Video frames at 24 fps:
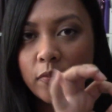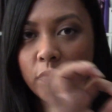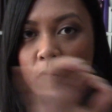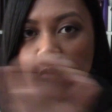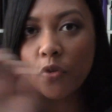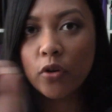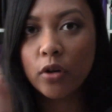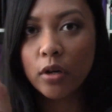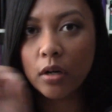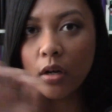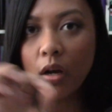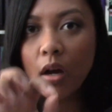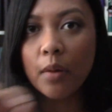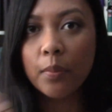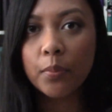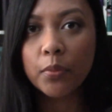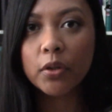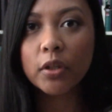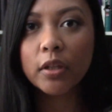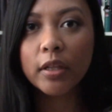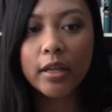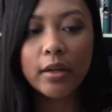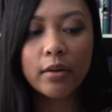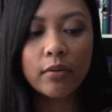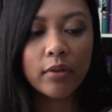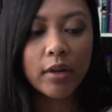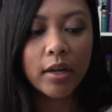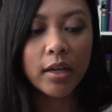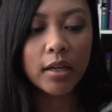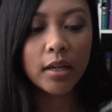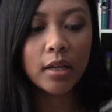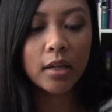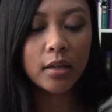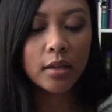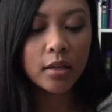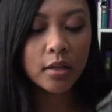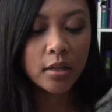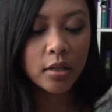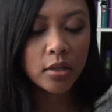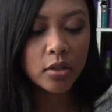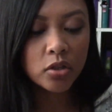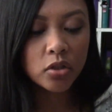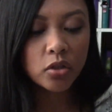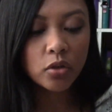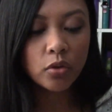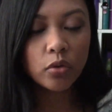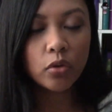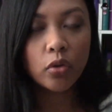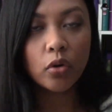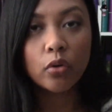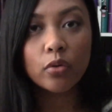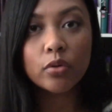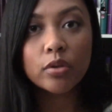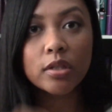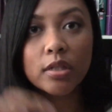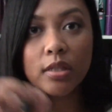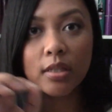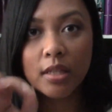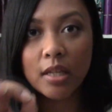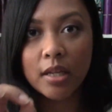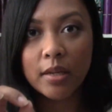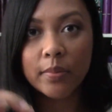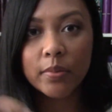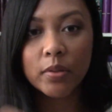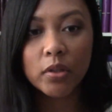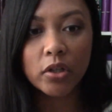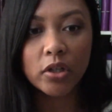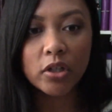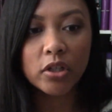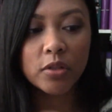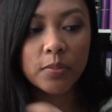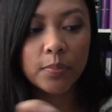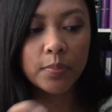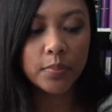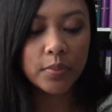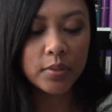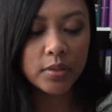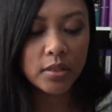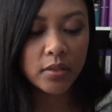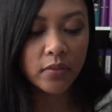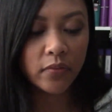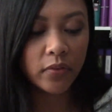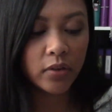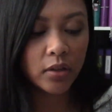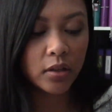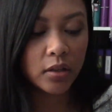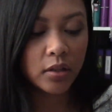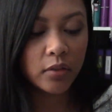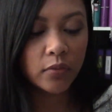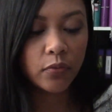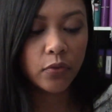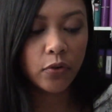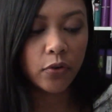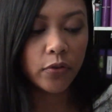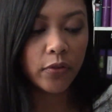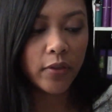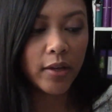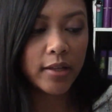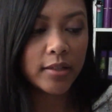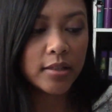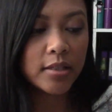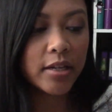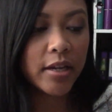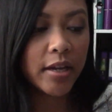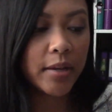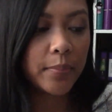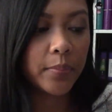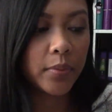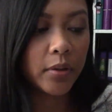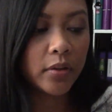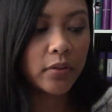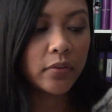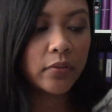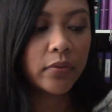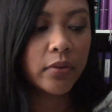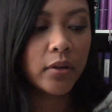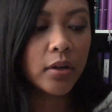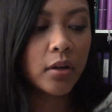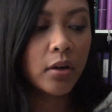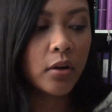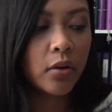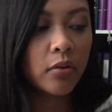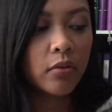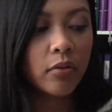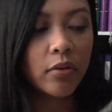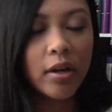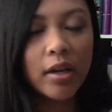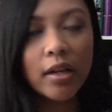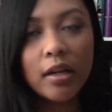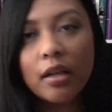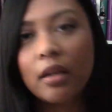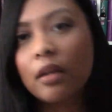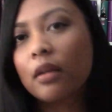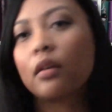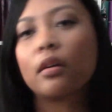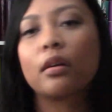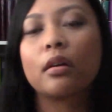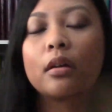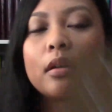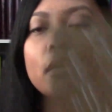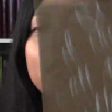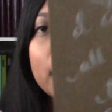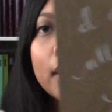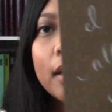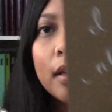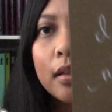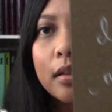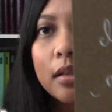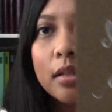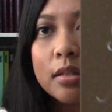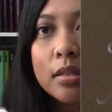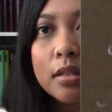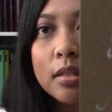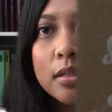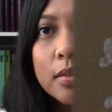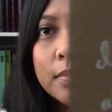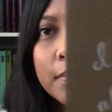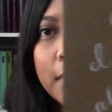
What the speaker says: for copperplate writing. So those nibs are specifically for that type of writing. Again, this is